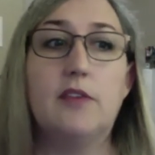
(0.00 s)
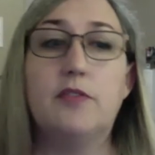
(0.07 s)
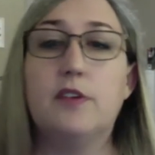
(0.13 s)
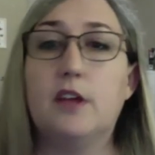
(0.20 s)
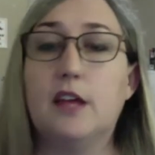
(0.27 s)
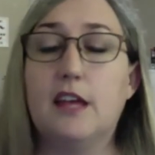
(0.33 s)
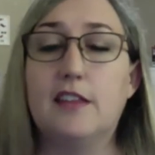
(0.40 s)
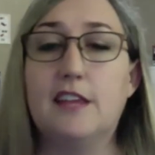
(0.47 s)

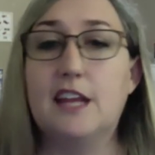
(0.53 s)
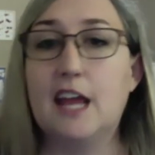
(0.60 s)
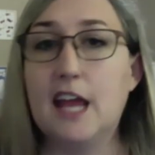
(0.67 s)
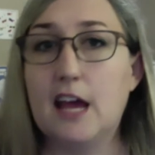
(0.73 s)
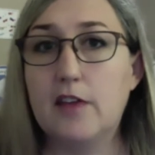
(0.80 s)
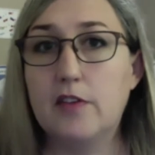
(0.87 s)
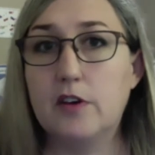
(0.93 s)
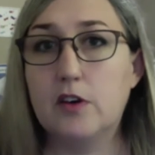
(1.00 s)
And then I
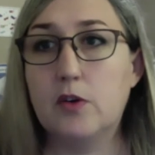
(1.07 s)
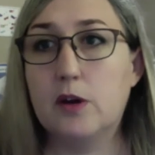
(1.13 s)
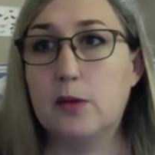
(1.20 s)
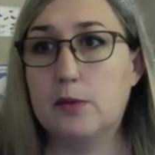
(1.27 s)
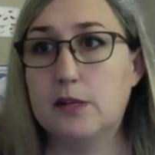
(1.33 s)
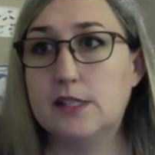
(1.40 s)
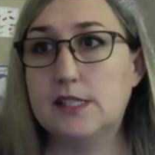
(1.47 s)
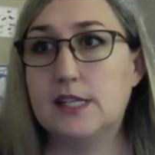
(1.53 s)
have
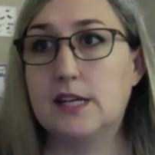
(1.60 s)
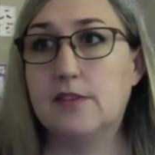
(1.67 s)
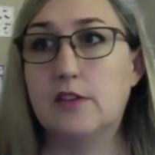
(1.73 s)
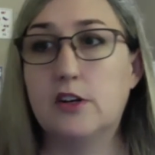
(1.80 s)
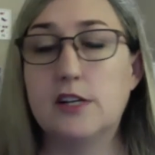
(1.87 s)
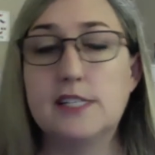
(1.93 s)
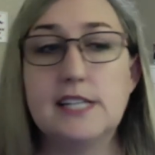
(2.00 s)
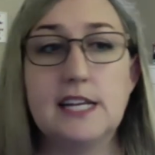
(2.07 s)
agreements. If
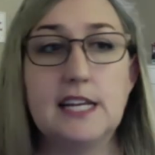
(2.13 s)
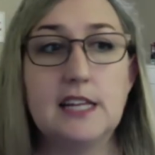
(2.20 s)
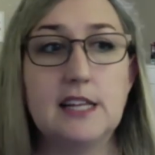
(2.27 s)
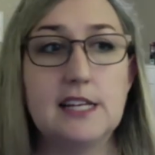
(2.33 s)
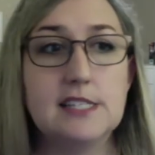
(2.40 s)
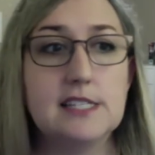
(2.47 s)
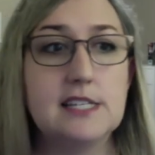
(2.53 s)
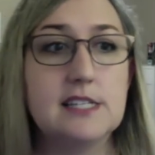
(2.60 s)
they're attending
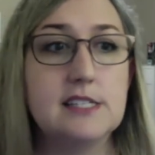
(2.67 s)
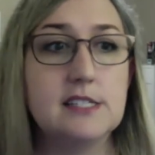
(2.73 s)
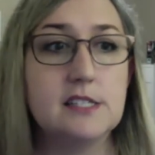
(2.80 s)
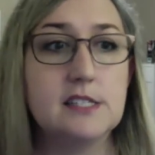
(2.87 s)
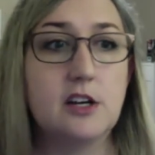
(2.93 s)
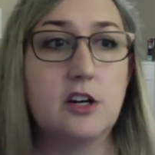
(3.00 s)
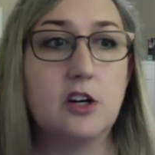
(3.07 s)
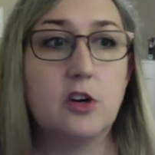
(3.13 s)
lessons,
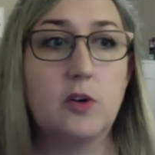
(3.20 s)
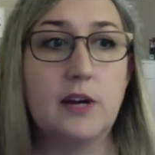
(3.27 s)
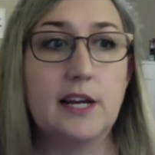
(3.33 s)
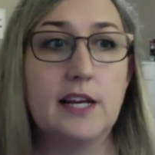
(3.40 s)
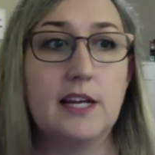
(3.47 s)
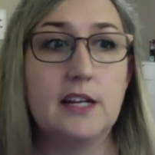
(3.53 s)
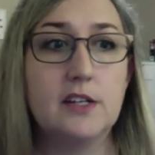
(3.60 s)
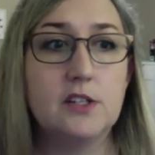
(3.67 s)
they're
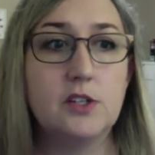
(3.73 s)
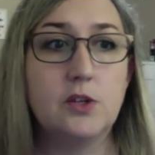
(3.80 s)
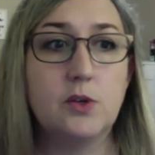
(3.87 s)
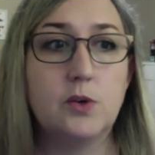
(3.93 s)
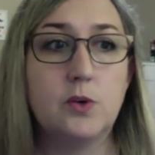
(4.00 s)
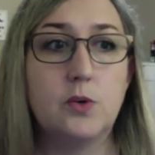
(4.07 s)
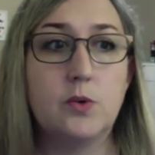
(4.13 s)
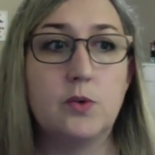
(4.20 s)
agreeing
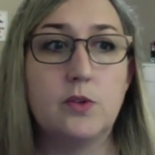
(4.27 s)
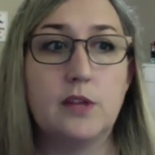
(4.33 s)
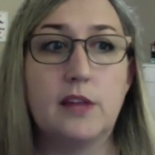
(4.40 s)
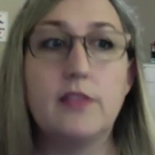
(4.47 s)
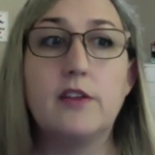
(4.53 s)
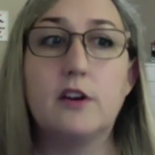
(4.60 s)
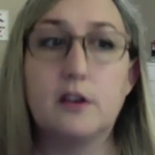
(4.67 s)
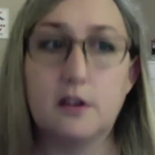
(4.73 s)
to
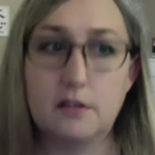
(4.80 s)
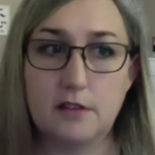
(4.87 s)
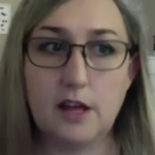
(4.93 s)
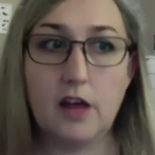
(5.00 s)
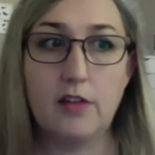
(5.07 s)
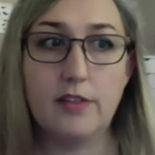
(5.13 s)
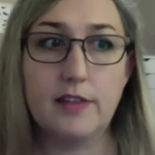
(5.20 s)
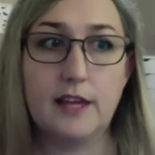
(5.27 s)
that they're
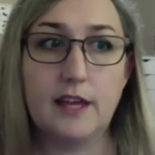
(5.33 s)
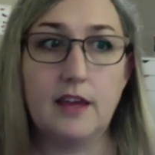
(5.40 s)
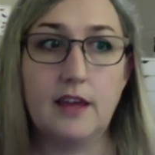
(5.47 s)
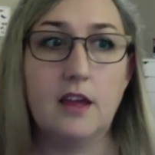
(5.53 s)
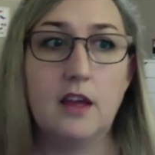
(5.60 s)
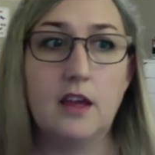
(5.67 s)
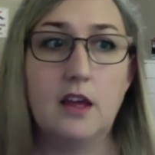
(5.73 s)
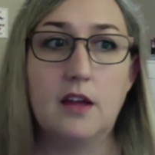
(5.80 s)
healthy,
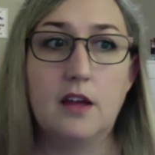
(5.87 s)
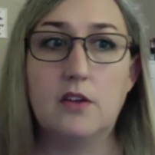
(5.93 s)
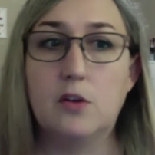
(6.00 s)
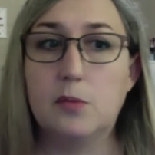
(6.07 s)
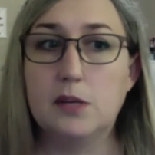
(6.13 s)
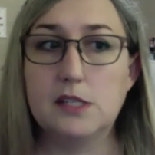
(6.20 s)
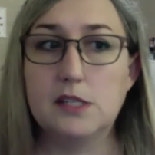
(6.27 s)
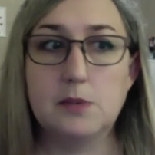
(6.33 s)

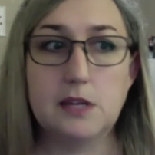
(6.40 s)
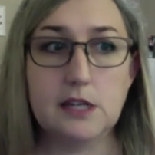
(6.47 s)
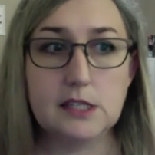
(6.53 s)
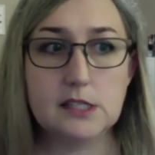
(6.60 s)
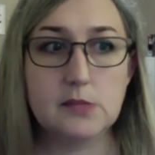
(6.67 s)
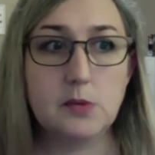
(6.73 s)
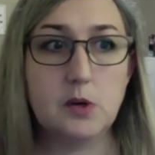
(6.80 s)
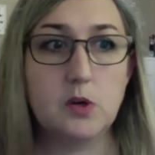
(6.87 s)
nobody's been
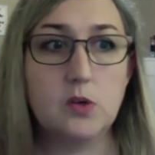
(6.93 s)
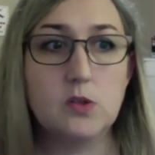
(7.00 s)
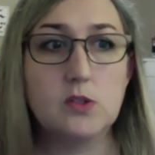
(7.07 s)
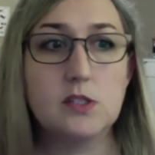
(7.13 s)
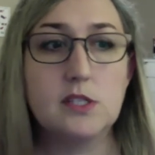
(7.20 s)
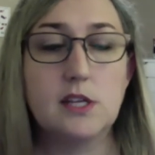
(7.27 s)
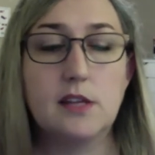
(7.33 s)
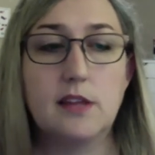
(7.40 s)

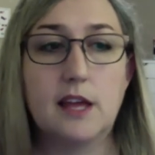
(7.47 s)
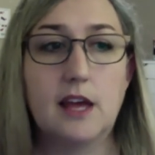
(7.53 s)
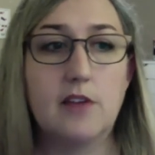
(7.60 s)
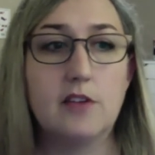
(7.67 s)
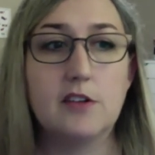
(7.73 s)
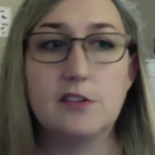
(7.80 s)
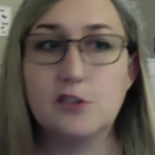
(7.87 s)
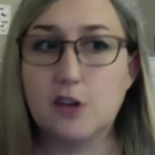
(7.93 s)
exposed, they
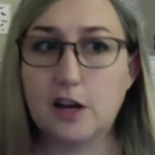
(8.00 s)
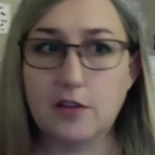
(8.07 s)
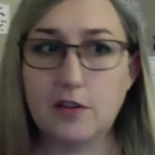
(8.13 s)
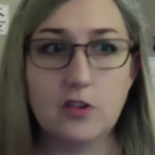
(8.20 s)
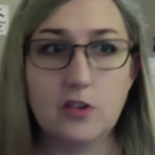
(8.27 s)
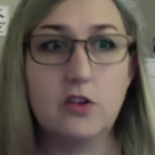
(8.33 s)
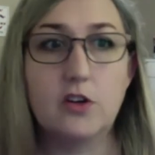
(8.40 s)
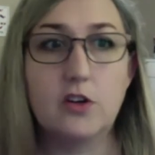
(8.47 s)
haven't
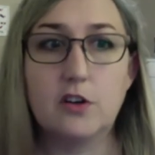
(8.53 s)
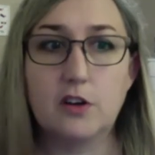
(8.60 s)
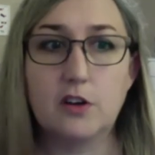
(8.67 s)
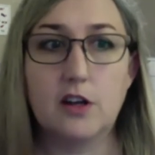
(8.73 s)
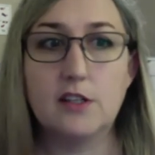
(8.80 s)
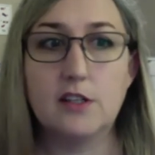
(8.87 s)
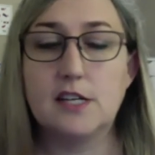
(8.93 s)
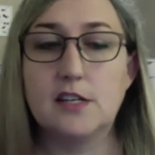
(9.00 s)
traveled or
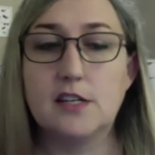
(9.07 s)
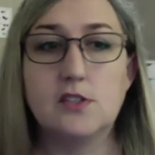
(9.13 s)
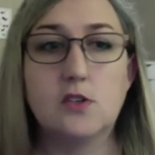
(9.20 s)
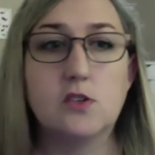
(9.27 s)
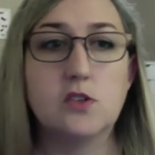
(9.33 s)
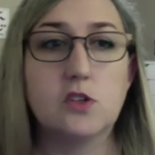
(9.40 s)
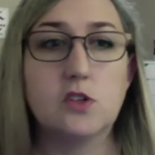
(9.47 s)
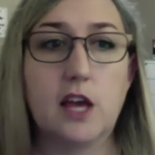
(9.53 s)
attended a
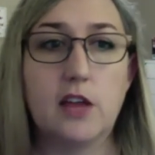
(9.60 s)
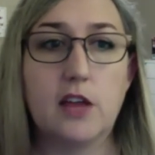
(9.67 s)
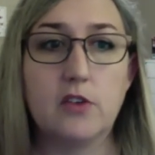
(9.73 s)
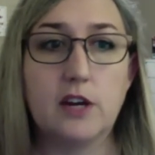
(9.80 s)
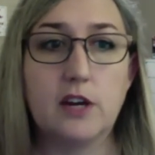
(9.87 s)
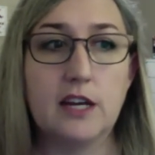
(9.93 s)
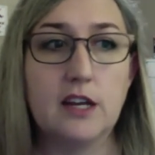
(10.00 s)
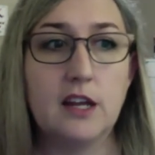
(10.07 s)
social
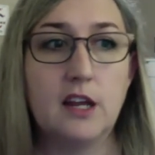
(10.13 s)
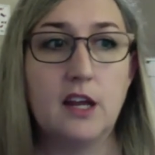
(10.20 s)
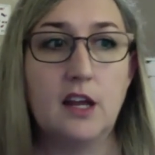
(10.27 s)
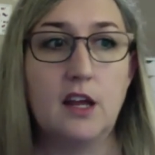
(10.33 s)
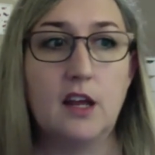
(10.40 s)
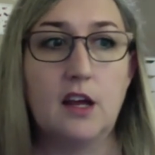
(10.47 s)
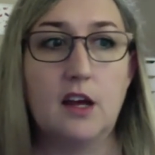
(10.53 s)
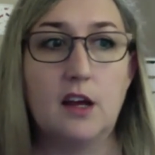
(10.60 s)
gathering
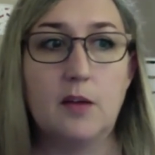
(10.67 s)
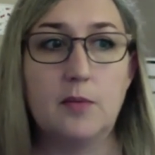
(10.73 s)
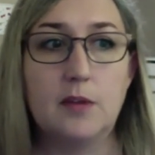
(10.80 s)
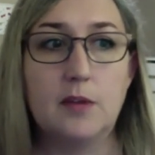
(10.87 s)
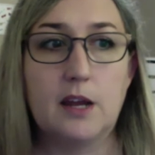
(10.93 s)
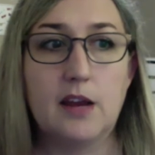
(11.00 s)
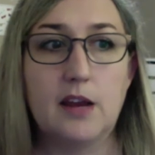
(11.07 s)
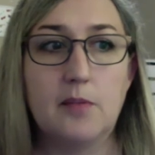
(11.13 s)

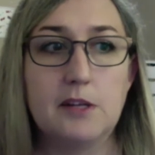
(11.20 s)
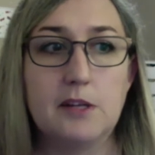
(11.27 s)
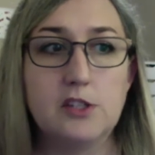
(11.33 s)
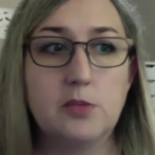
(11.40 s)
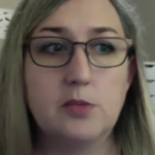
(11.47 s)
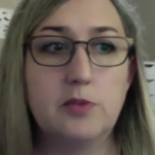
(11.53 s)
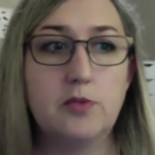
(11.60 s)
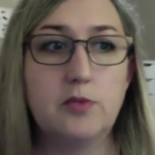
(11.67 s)
that I
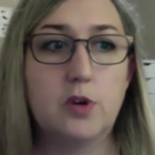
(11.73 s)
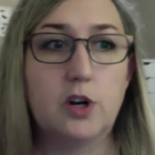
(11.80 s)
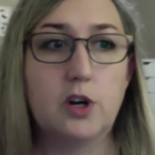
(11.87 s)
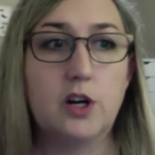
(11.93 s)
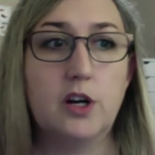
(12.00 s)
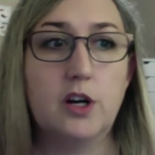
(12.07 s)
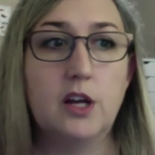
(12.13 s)
mentioned before.